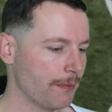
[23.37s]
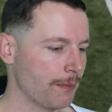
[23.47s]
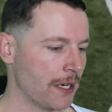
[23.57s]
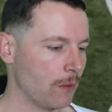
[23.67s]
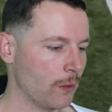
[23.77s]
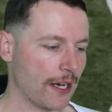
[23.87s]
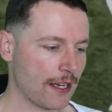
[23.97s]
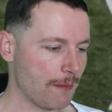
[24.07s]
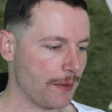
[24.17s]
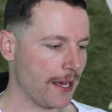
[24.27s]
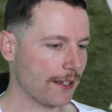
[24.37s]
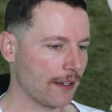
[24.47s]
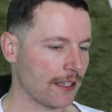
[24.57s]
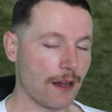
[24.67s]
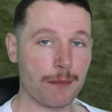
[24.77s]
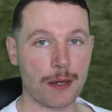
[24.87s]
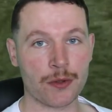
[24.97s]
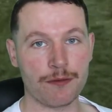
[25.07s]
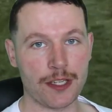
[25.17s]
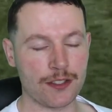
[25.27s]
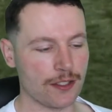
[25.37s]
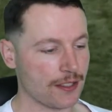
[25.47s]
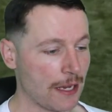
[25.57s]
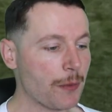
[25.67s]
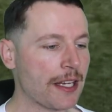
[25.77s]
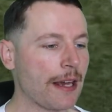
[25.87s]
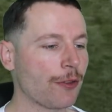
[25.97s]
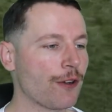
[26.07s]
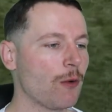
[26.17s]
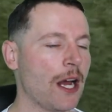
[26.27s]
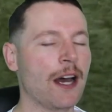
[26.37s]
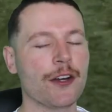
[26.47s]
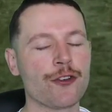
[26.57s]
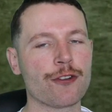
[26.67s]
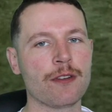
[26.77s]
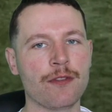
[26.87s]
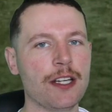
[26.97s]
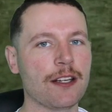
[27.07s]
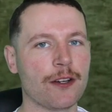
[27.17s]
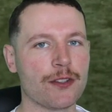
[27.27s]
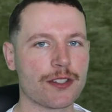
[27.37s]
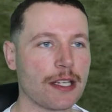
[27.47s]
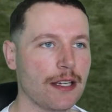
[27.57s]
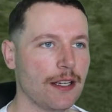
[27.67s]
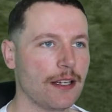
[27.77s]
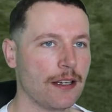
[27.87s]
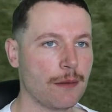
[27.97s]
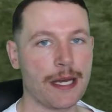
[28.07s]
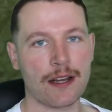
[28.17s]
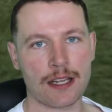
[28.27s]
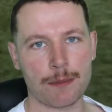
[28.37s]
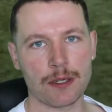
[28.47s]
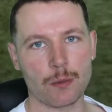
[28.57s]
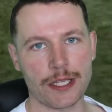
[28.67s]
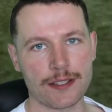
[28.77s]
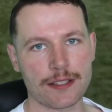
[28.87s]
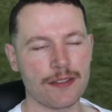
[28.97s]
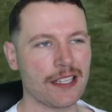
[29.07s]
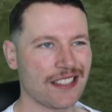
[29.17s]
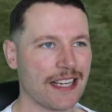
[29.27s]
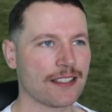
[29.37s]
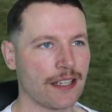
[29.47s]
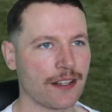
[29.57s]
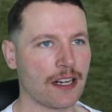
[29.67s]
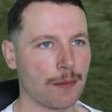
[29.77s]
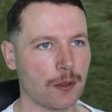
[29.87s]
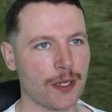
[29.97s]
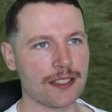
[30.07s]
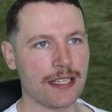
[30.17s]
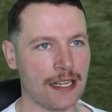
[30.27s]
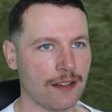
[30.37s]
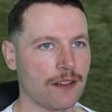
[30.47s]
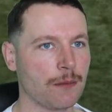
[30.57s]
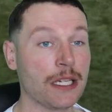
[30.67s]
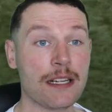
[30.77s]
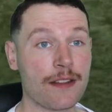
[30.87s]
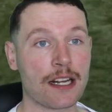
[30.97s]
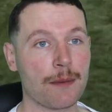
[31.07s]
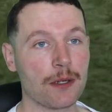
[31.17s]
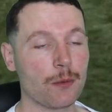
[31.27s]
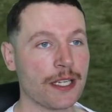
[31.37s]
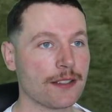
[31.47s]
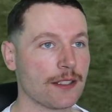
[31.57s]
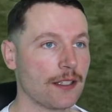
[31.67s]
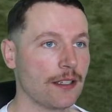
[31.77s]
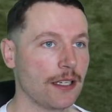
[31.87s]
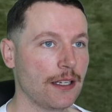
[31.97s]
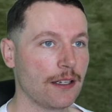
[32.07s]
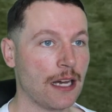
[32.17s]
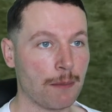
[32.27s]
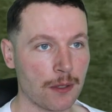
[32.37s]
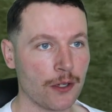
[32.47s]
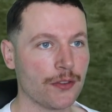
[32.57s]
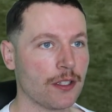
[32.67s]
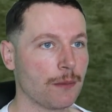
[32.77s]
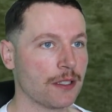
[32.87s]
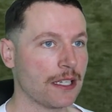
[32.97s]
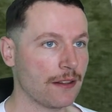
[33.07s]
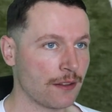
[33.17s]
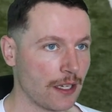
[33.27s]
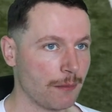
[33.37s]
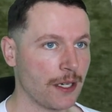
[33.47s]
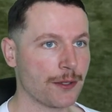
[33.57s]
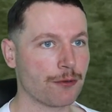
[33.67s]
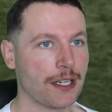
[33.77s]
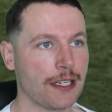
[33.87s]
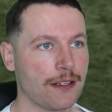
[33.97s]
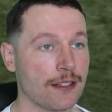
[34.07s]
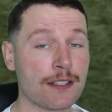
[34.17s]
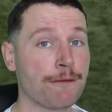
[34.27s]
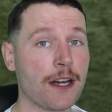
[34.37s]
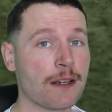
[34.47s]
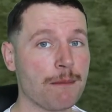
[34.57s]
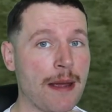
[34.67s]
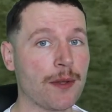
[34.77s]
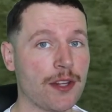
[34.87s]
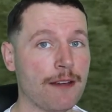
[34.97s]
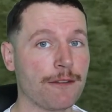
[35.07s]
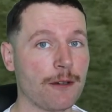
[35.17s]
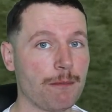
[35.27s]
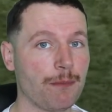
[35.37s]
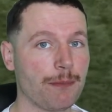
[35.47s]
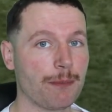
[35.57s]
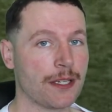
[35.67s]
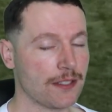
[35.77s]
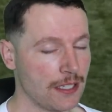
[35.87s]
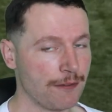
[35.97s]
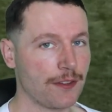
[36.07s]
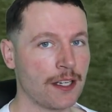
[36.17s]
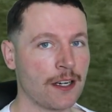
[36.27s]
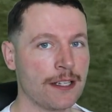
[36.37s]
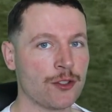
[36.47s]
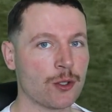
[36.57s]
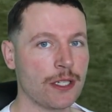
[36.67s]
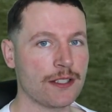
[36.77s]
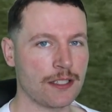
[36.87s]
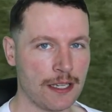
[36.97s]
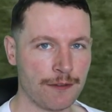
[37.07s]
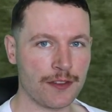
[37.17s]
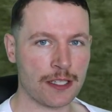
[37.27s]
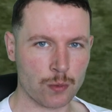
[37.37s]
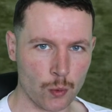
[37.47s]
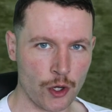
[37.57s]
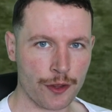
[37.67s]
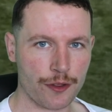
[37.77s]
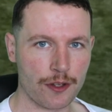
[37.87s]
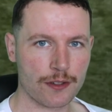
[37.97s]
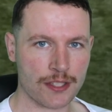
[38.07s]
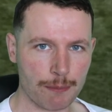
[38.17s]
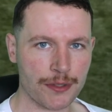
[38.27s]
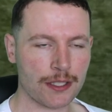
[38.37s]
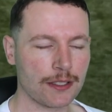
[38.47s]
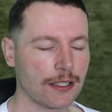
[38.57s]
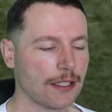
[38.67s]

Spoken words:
but when I come back, I come back with a vengeance, and we get through 100 videos in about a couple of weeks, and then it takes another couple of weeks to edit them, and another couple of weeks to upload them and get the thumbnails ready, and it's a fucking mammoth effort, but it's an effort that I enjoy. It's an effort that's worth something,